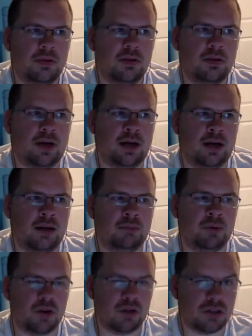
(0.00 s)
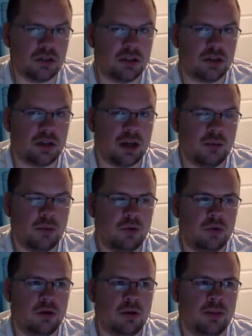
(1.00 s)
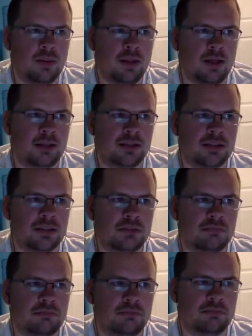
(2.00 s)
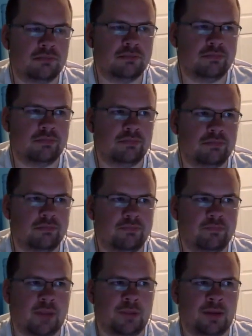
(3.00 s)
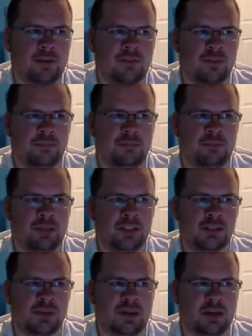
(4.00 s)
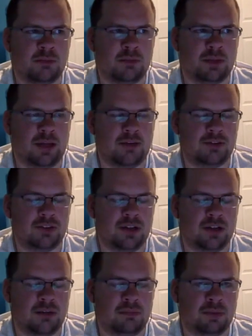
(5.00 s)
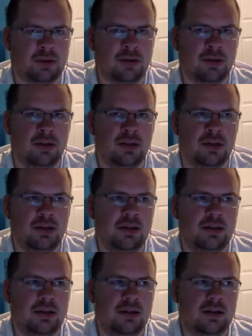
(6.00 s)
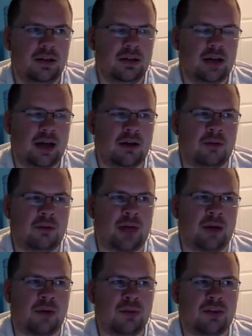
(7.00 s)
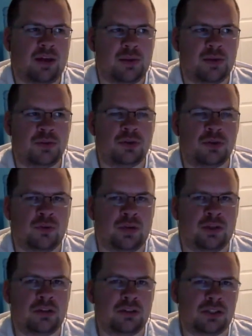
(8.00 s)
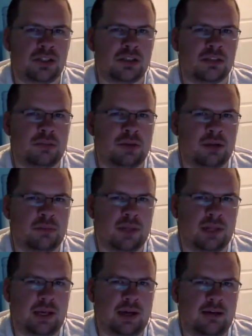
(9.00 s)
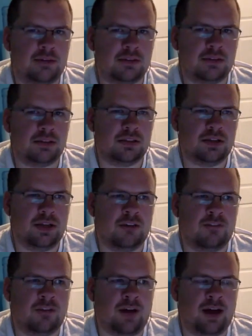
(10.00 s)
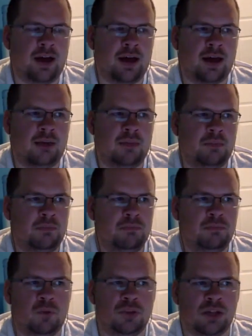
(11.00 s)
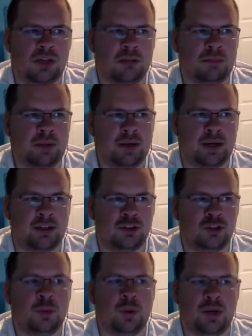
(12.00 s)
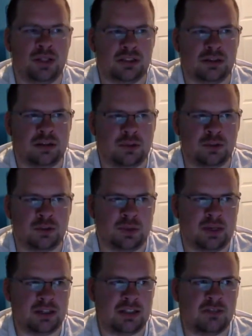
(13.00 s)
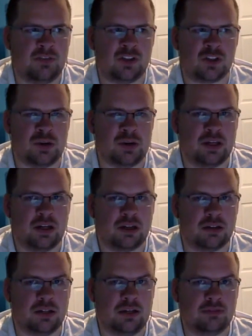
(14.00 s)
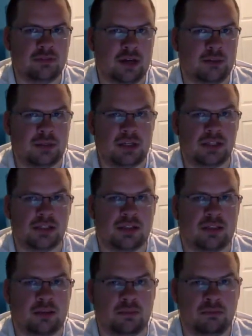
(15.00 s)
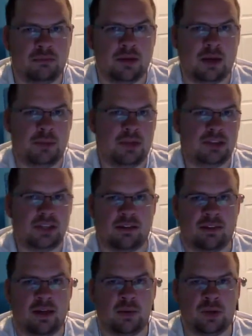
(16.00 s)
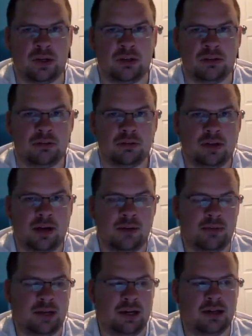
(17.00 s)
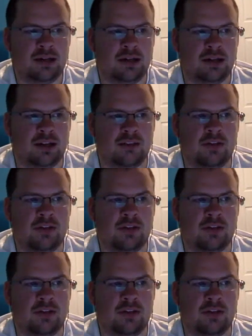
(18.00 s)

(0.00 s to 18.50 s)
Personally, I won't unless, if it means making playoffs or not. But I don't know. I don't think I would do it in the regular season, but in playoffs, if I was up by 2 points and it was my defense or my kicker left, I'm going to sit them. I'm going to take that win. I'm not going to give